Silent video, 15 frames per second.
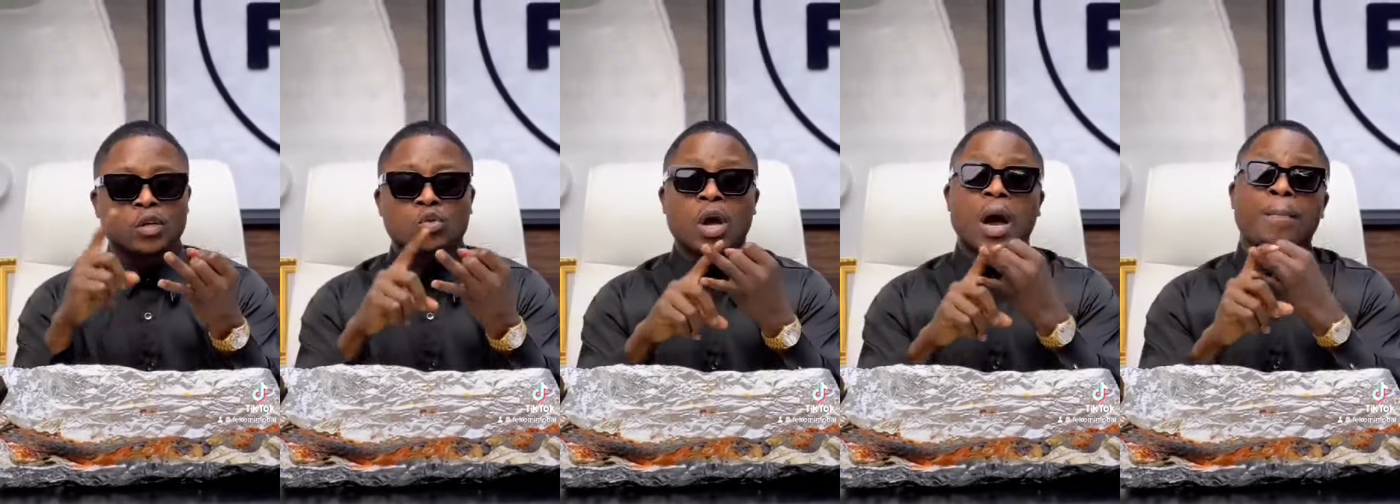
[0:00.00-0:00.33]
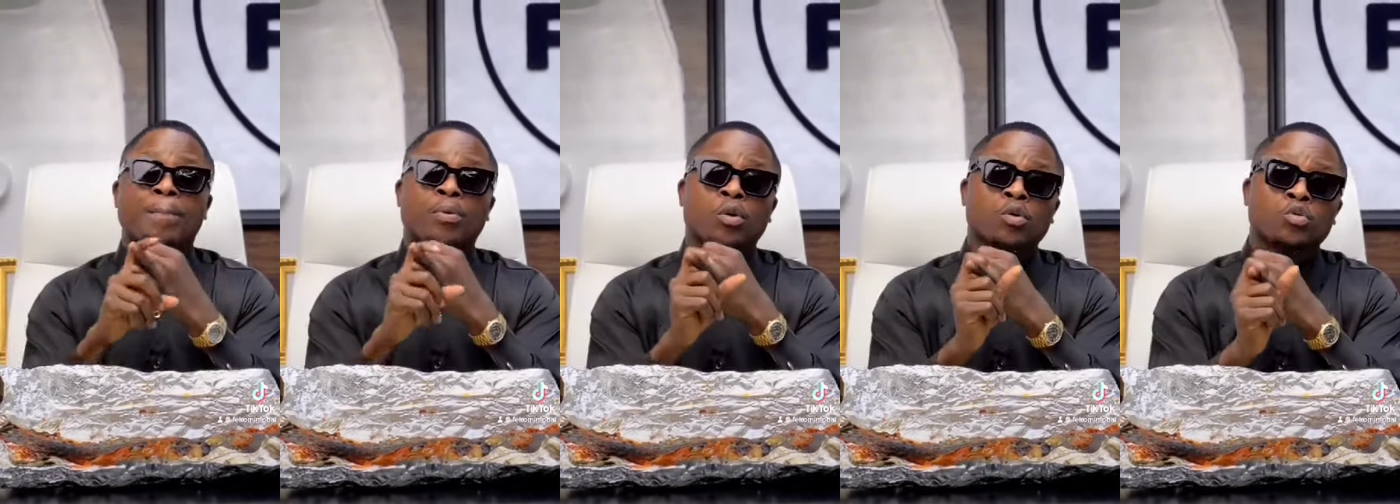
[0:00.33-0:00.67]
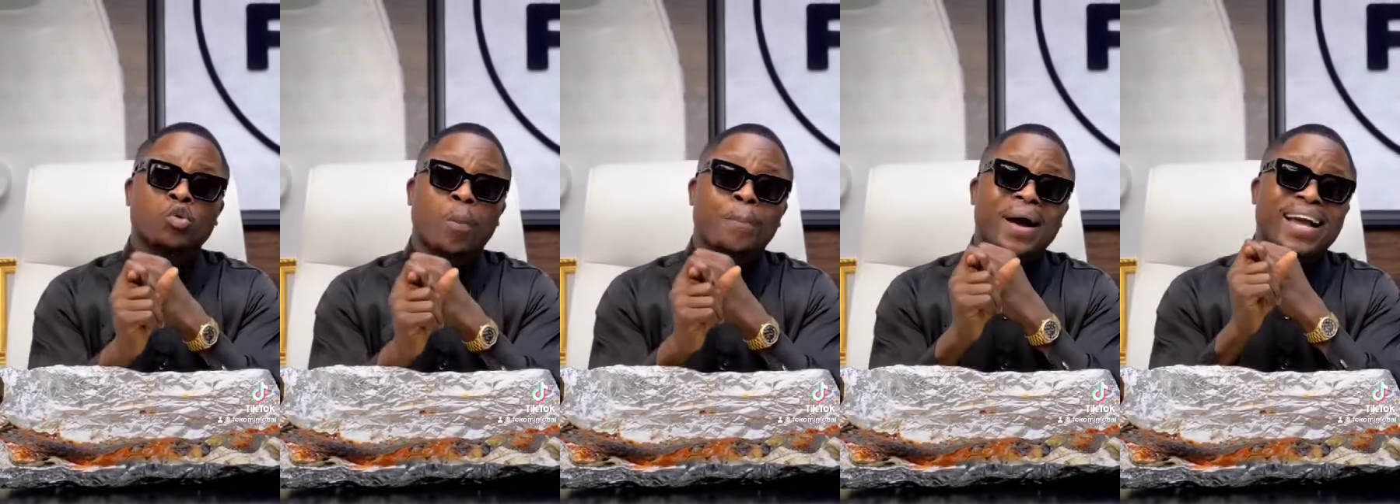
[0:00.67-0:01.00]
You are
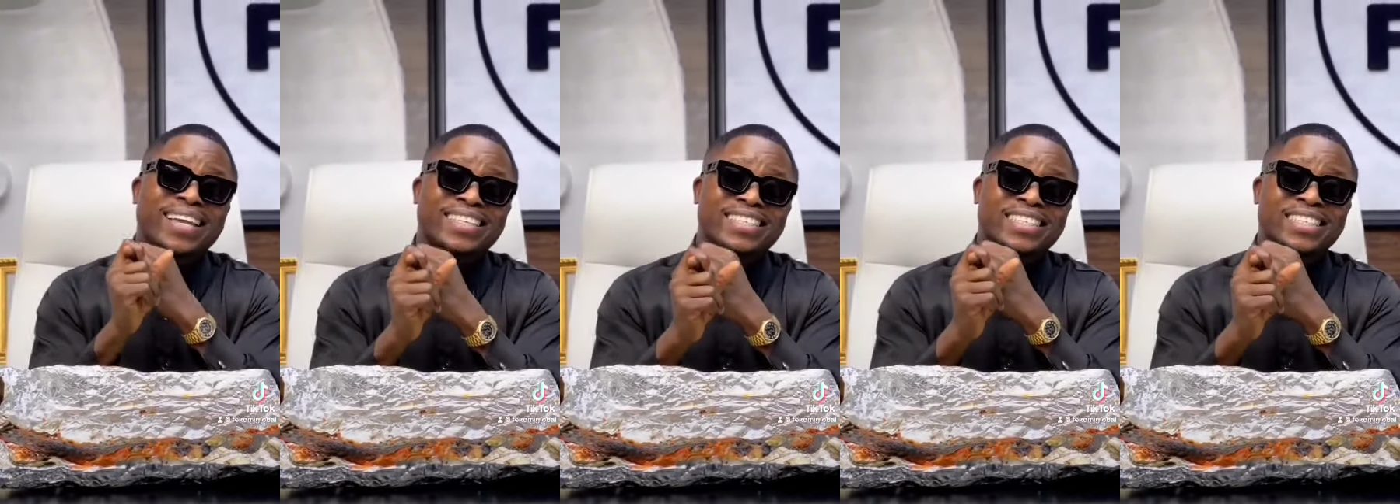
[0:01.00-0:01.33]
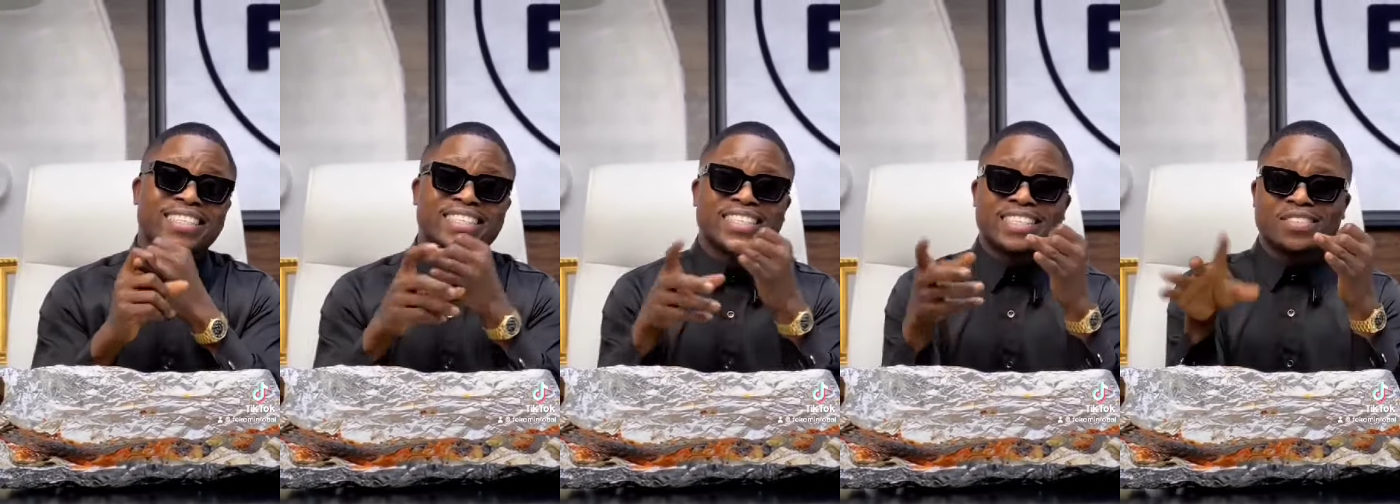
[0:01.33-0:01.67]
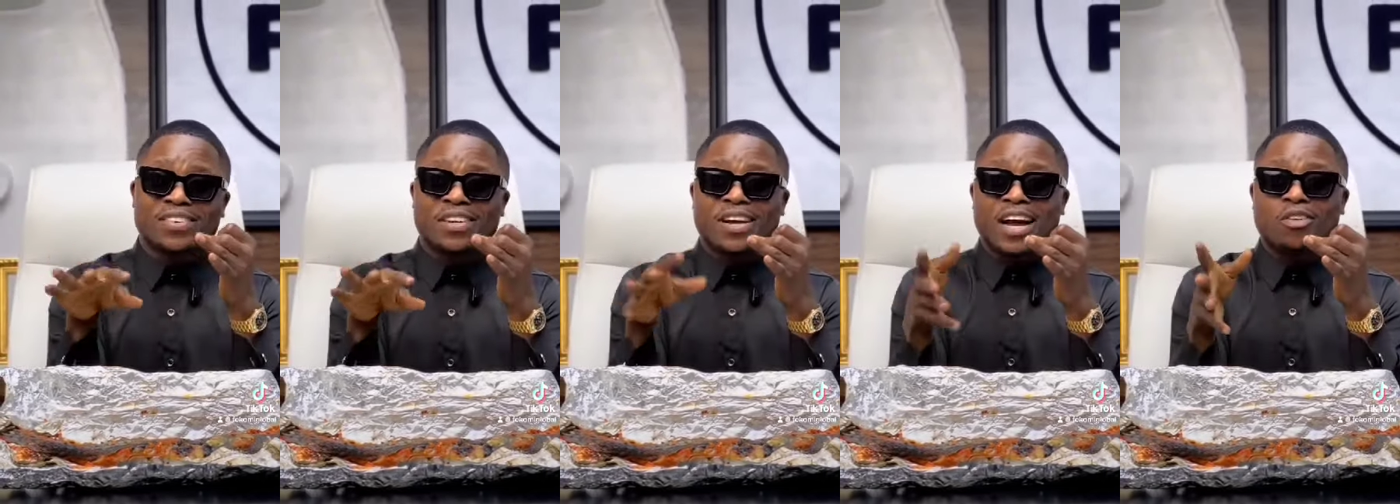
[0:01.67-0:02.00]
prone to Parkinson's
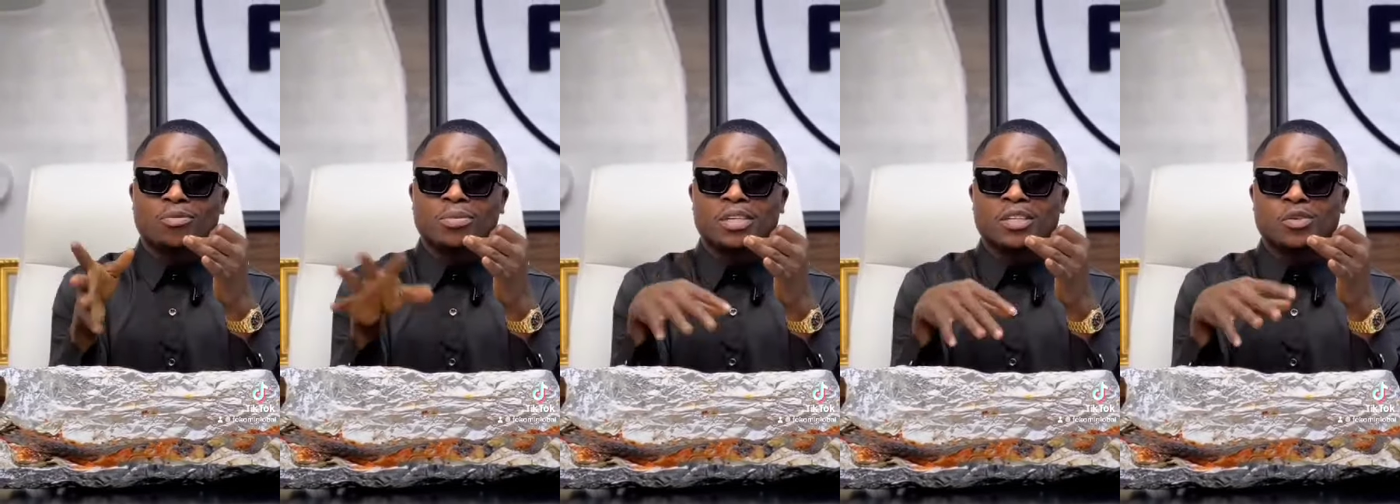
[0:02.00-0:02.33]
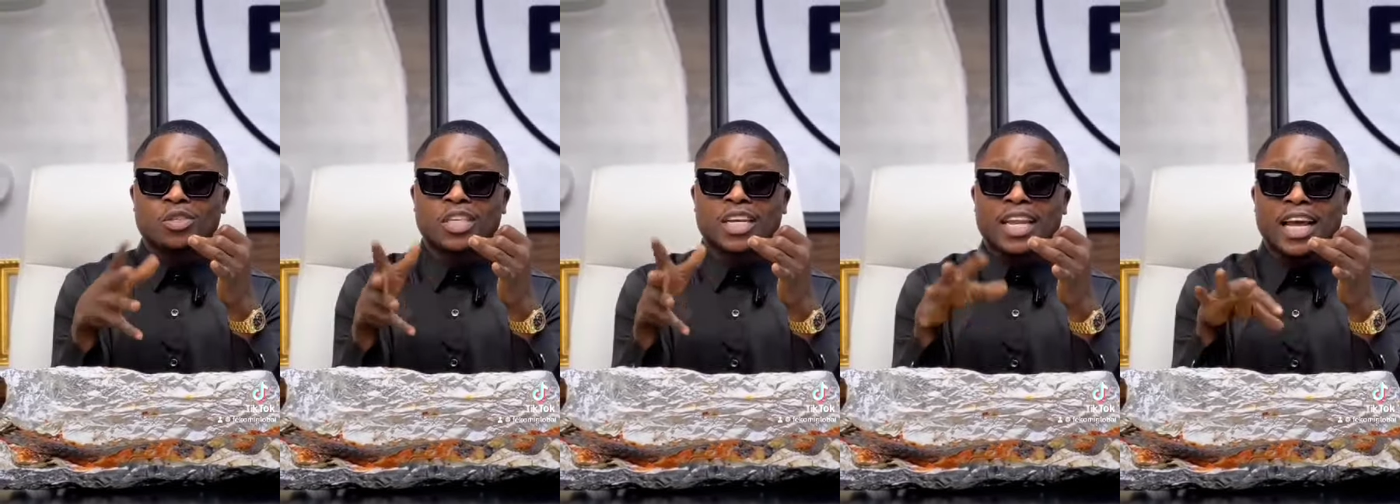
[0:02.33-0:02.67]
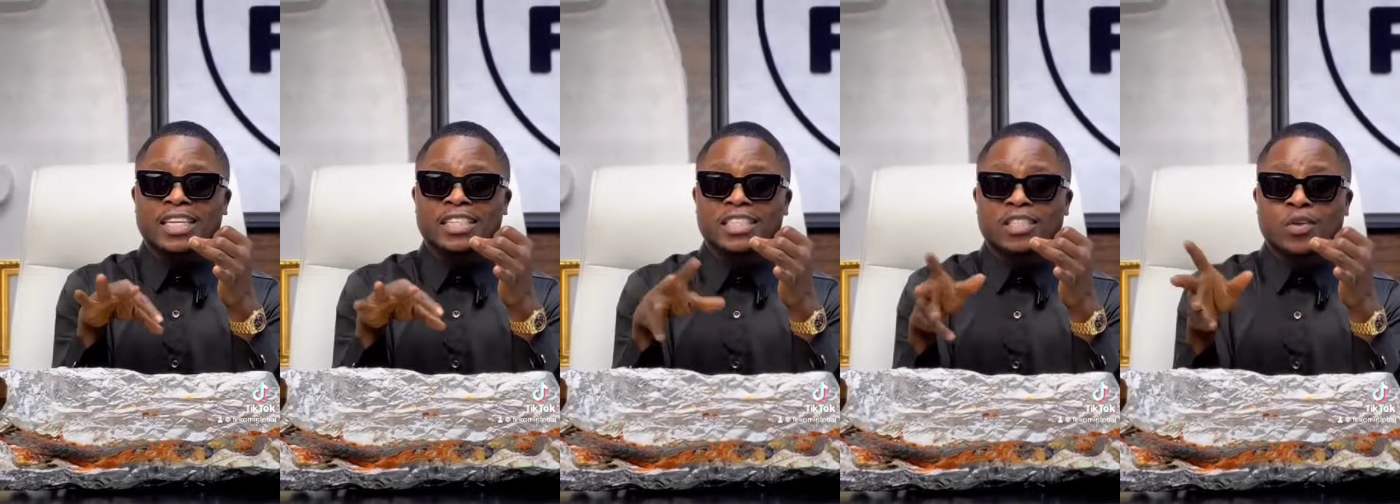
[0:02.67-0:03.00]
disease, when your hand will begin to shake
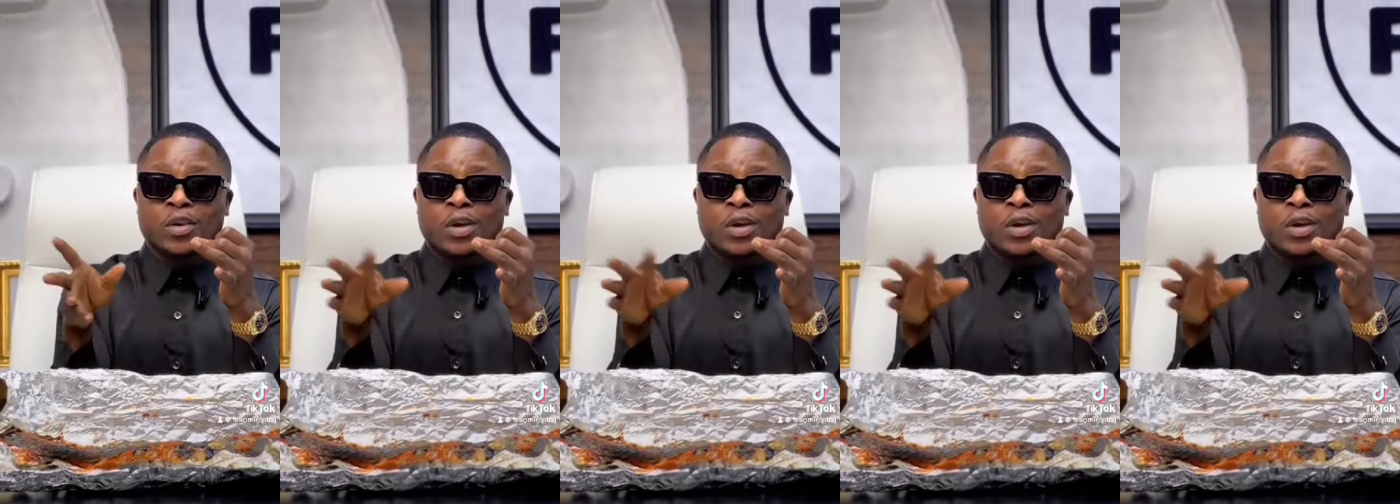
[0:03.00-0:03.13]
like this.